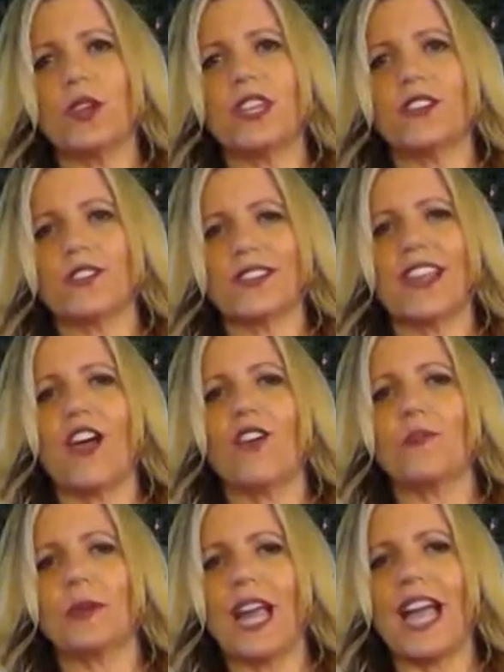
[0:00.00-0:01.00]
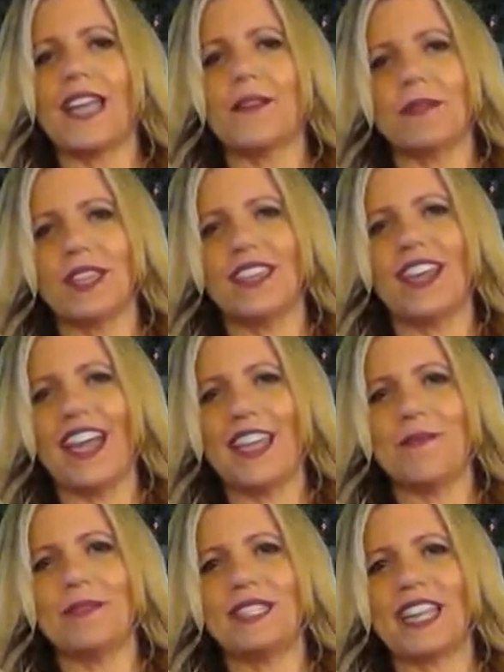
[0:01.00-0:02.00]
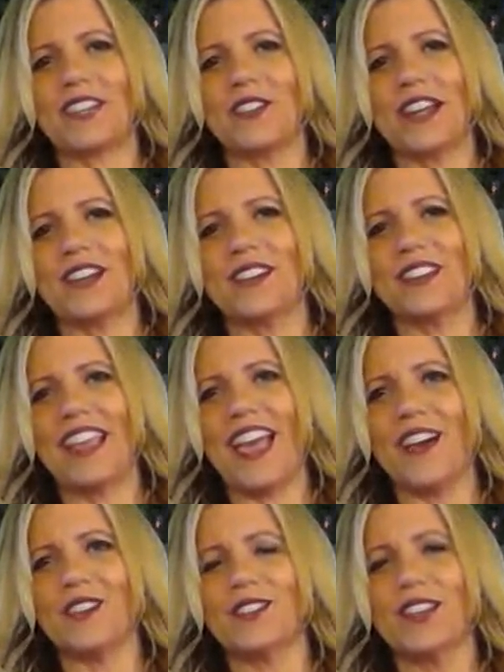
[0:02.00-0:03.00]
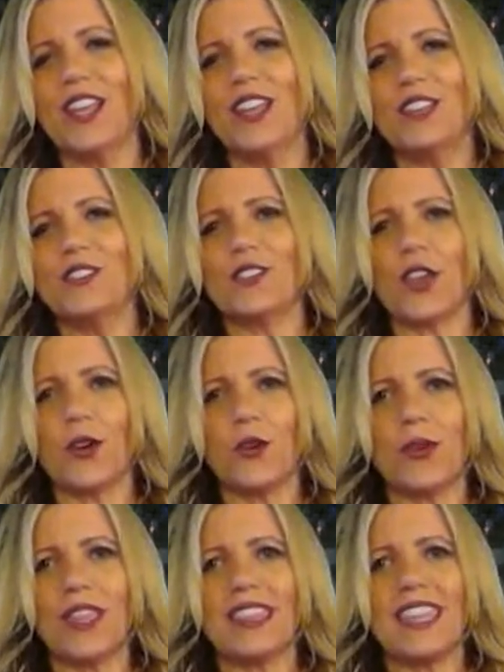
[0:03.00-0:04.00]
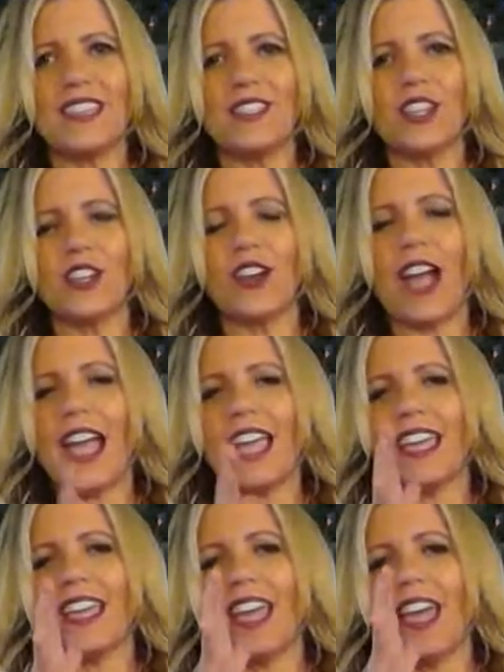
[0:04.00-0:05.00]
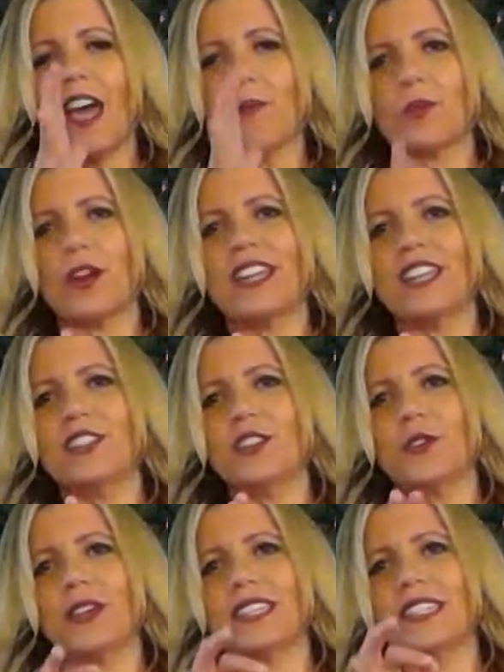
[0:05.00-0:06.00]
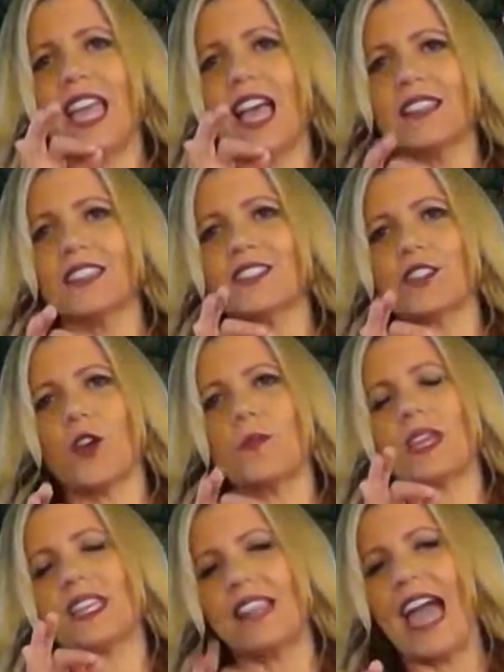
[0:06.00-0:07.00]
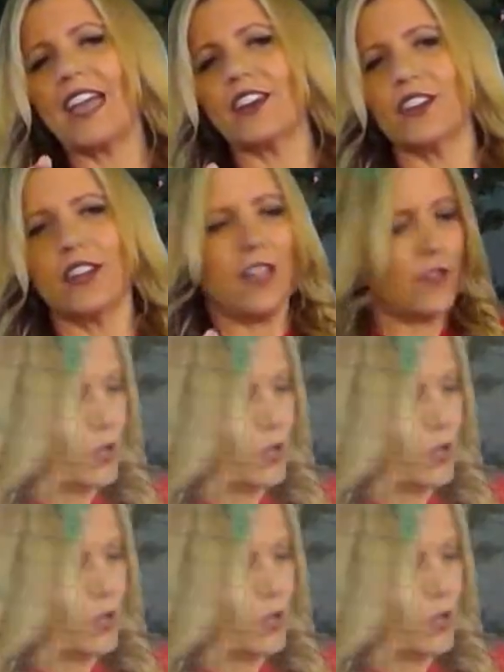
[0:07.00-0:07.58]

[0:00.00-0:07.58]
do it yourself, but I am the I am the decorator in the house. So this year I upgraded to a telescoping ladder.